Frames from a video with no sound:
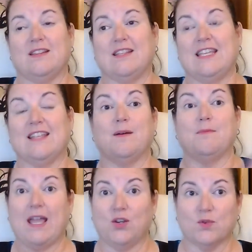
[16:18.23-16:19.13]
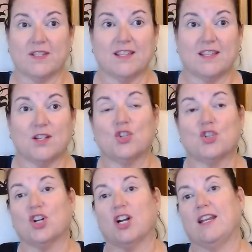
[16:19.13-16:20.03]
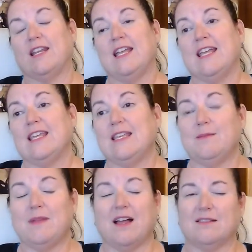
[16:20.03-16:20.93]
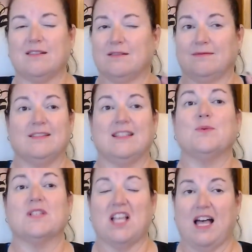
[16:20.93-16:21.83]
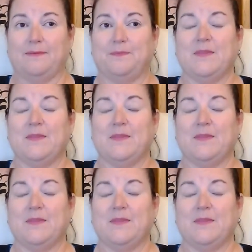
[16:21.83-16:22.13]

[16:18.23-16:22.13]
get a manual signature and email. It was a lot.